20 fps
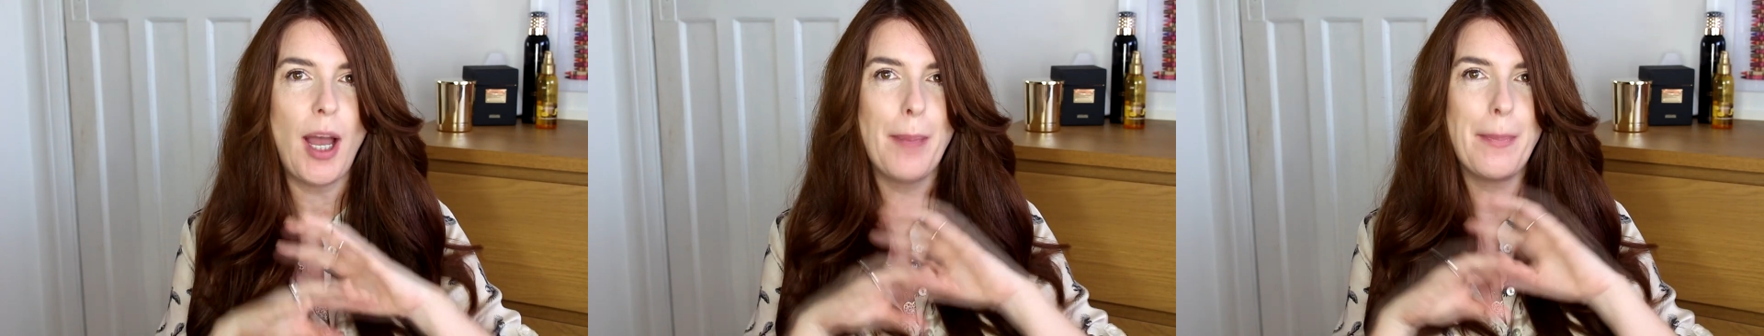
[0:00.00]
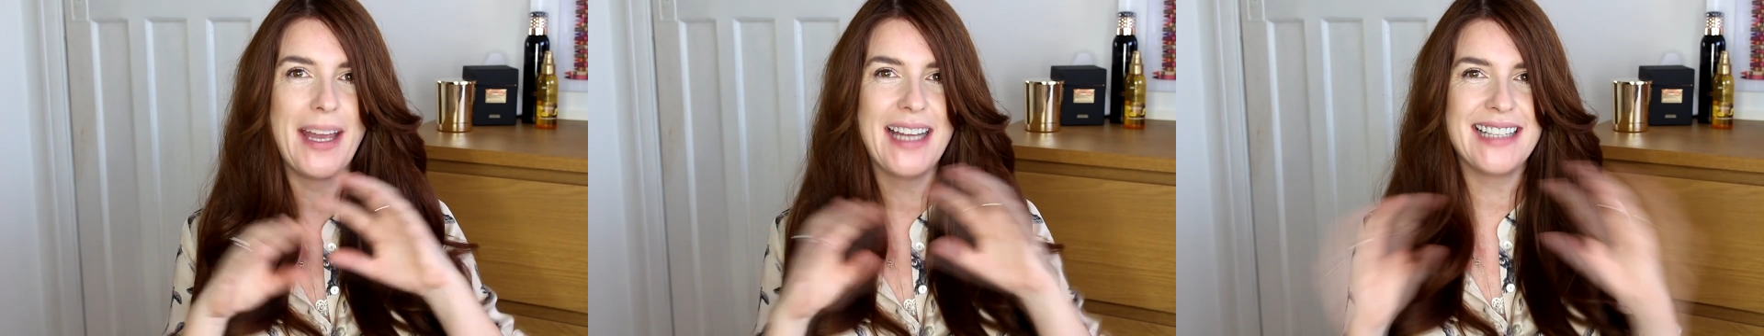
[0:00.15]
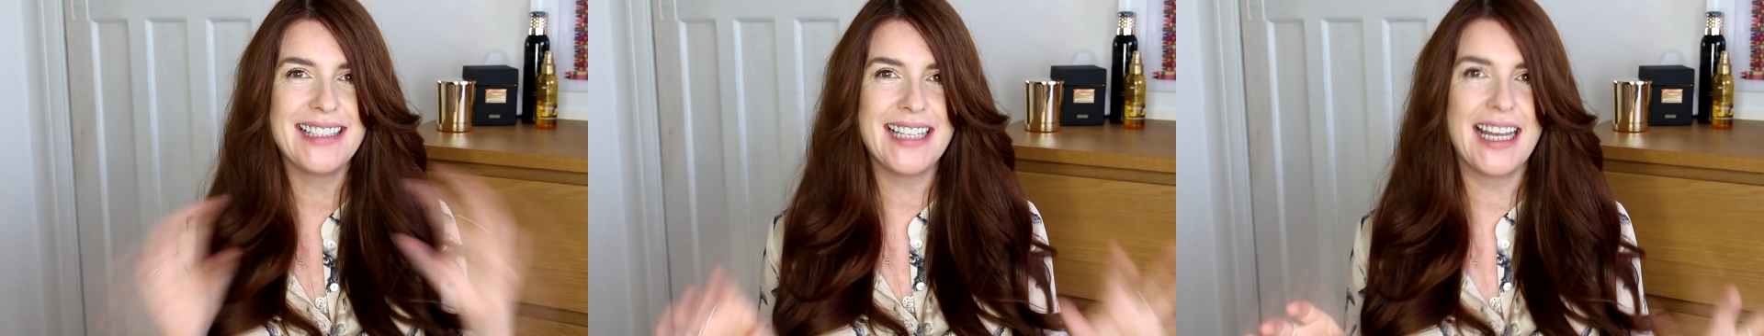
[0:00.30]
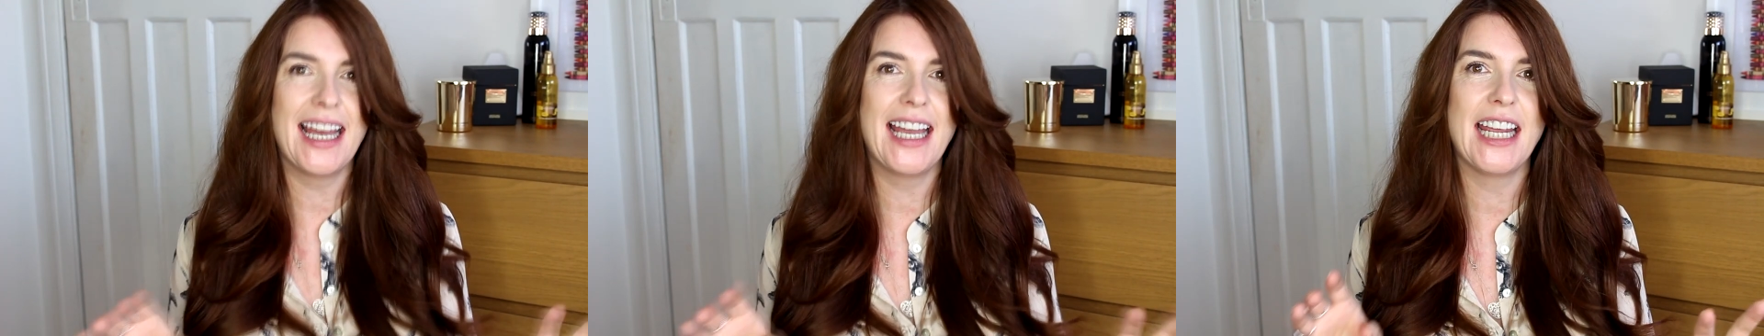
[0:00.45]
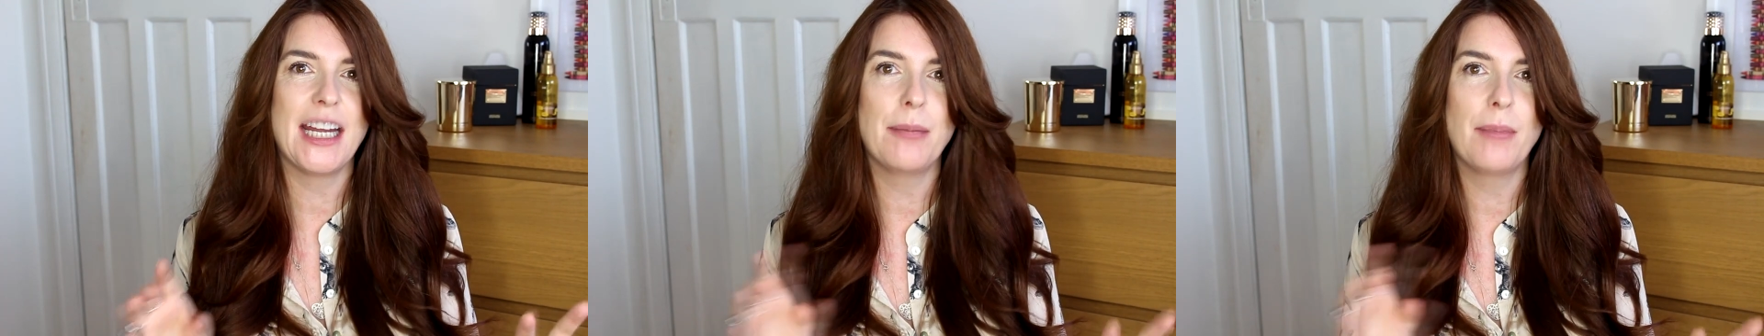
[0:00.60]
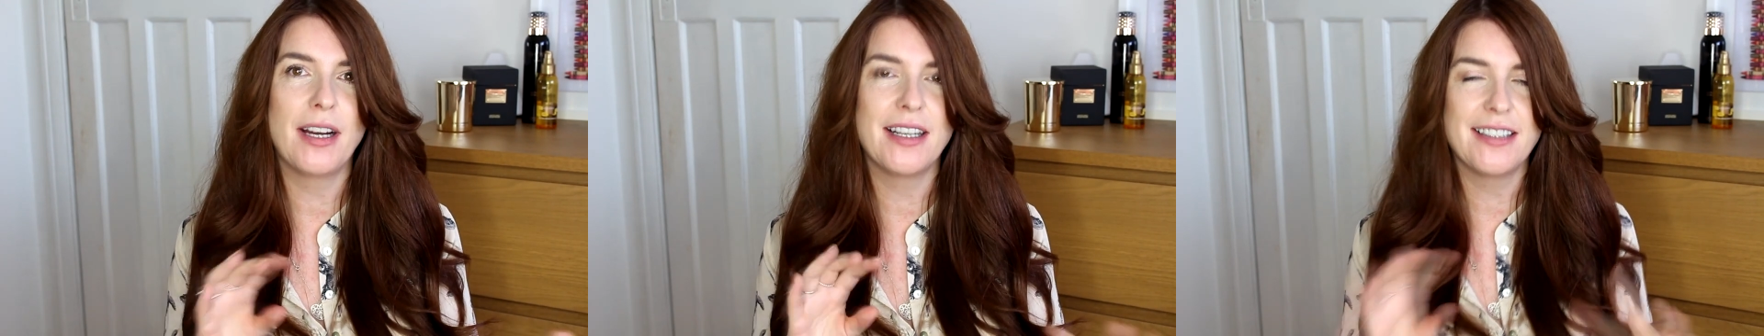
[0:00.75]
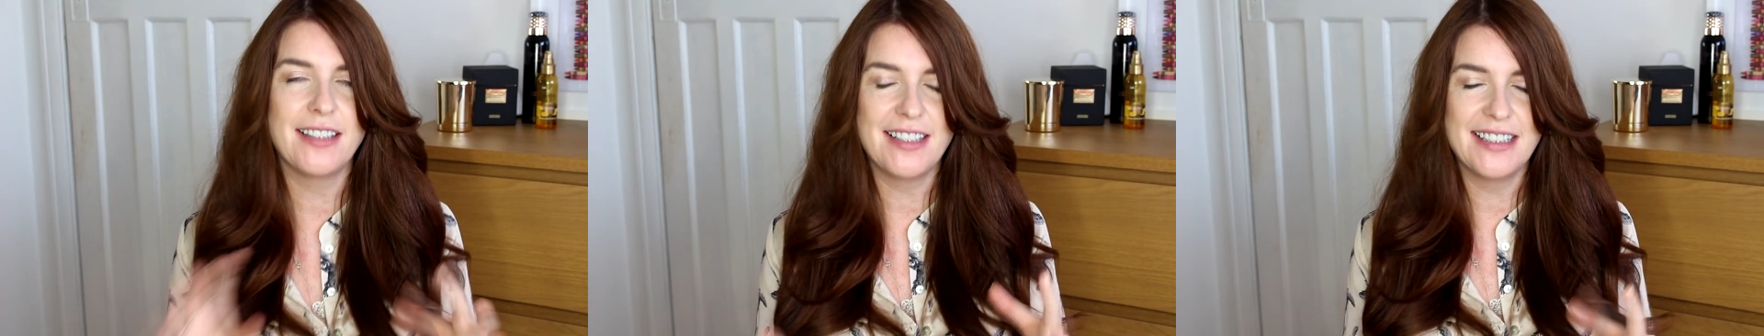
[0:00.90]
I maintain
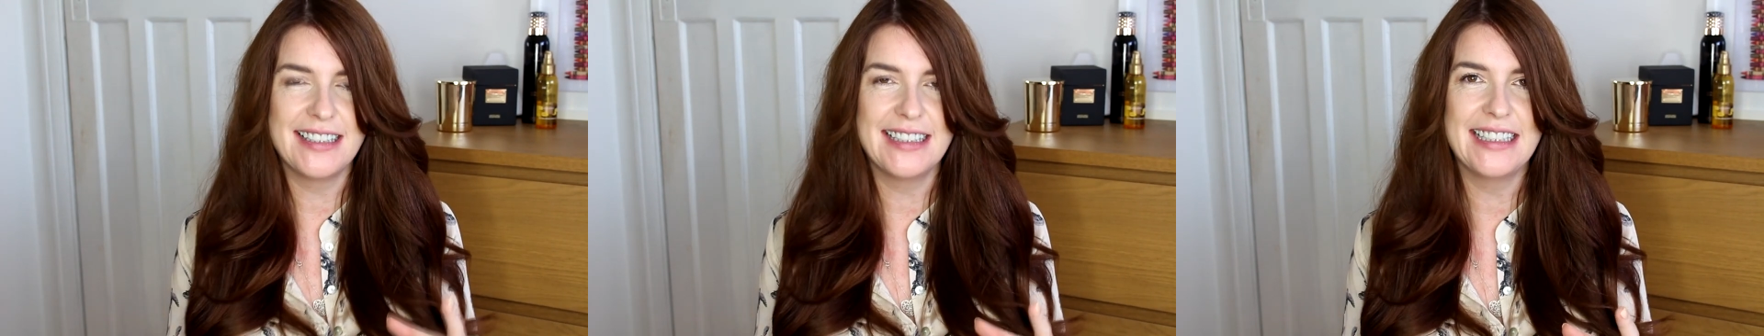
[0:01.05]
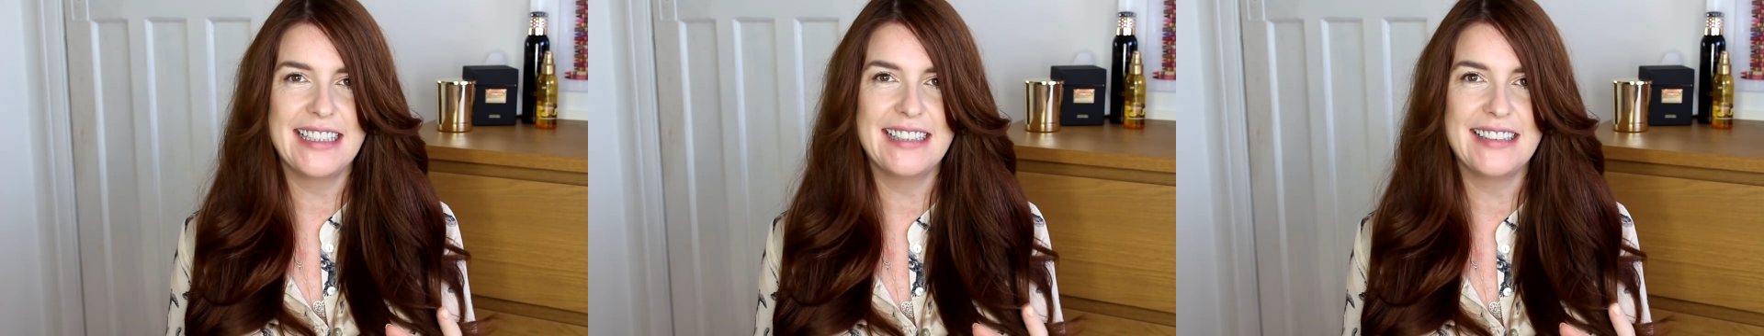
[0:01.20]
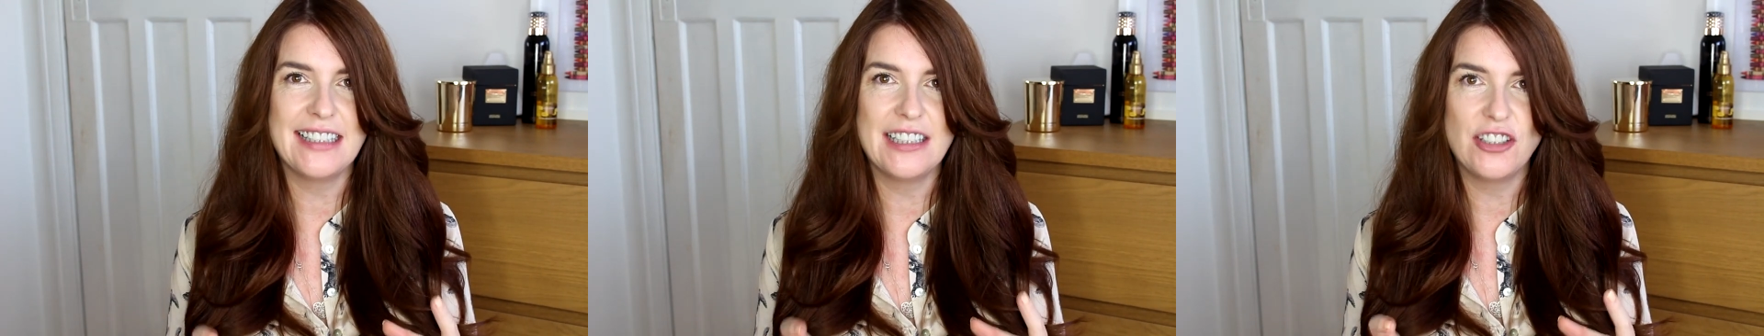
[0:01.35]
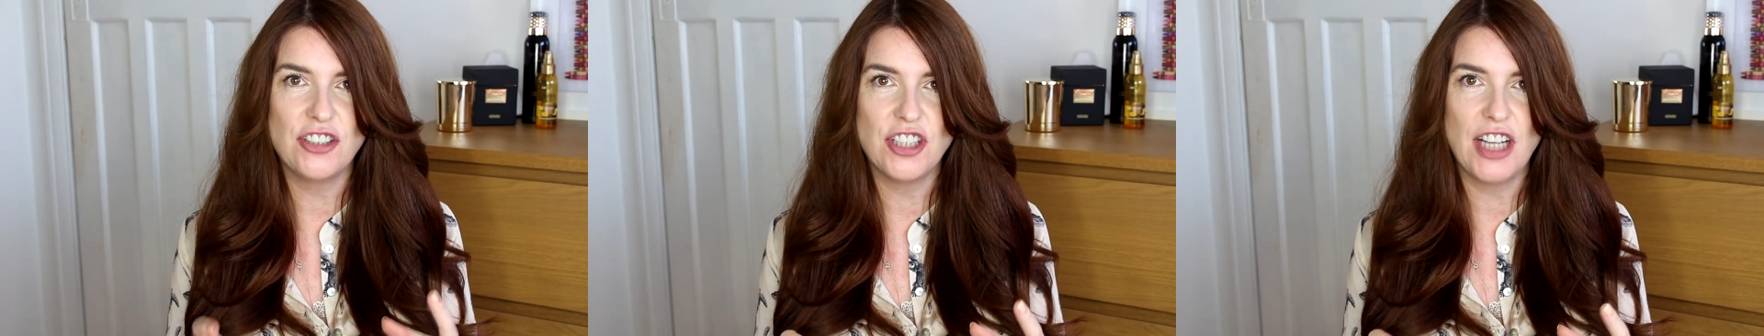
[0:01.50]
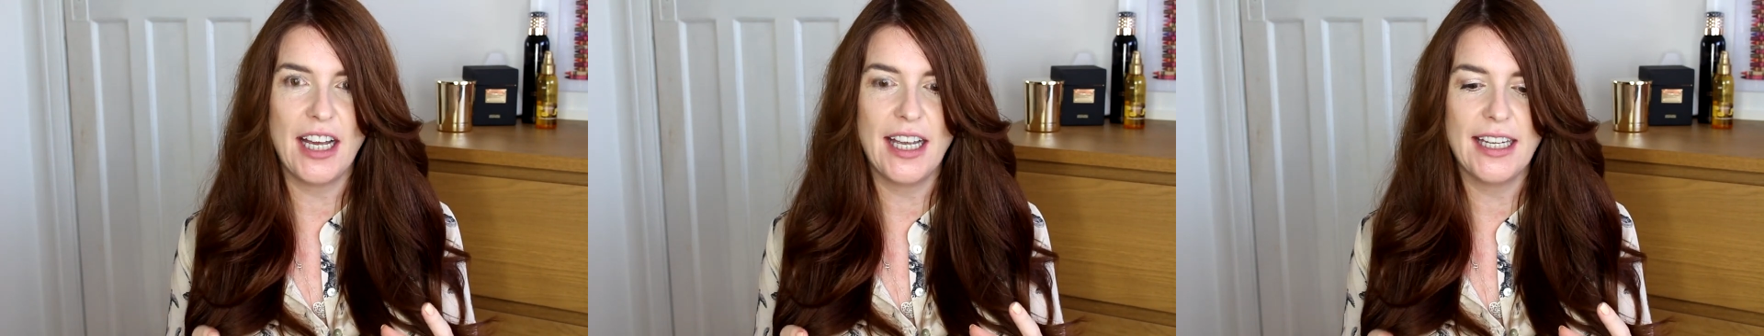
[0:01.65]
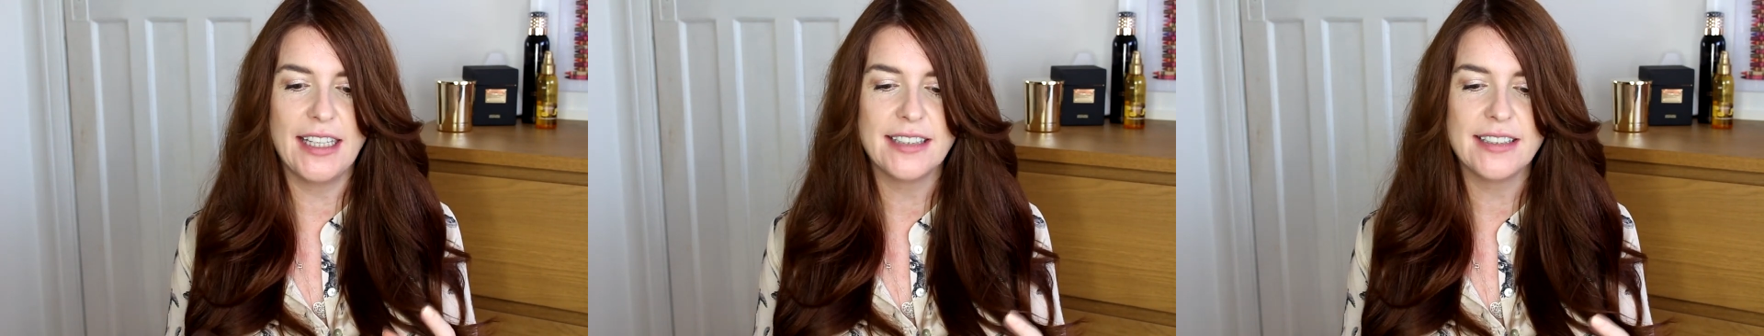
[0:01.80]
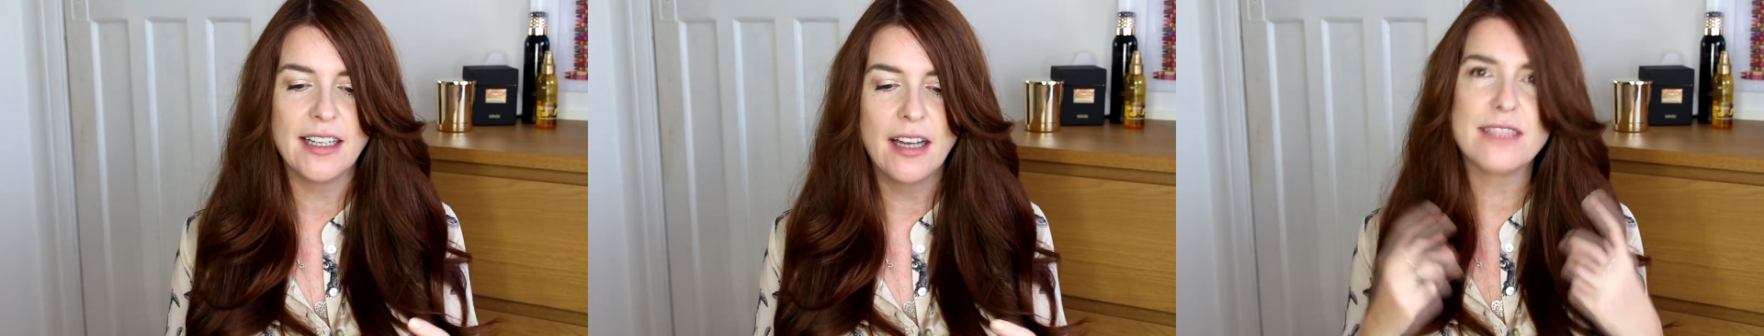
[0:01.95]
my Nice and Easy
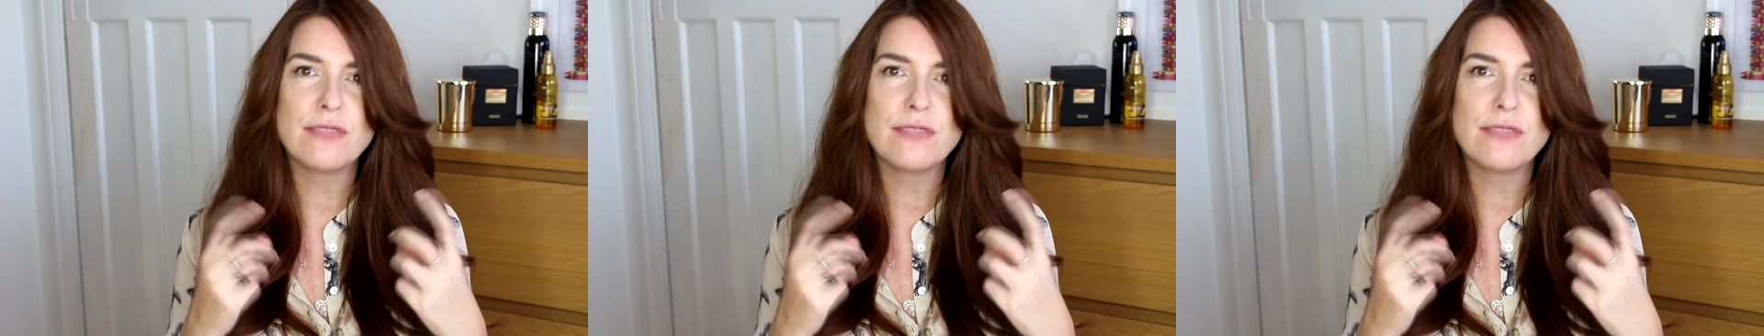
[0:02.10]
shade.